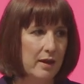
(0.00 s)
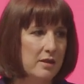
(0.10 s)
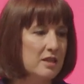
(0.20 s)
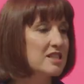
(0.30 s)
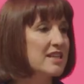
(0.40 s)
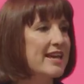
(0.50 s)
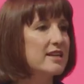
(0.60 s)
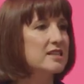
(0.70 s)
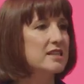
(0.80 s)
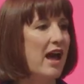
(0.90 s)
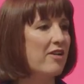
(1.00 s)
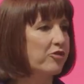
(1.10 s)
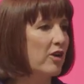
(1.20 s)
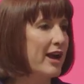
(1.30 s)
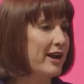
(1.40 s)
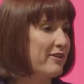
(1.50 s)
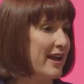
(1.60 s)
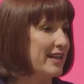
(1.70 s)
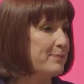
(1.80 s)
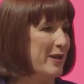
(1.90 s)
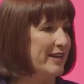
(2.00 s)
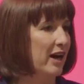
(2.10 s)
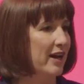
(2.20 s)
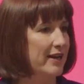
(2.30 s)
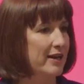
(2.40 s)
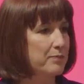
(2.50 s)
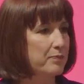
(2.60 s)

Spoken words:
The stakes have rarely been higher,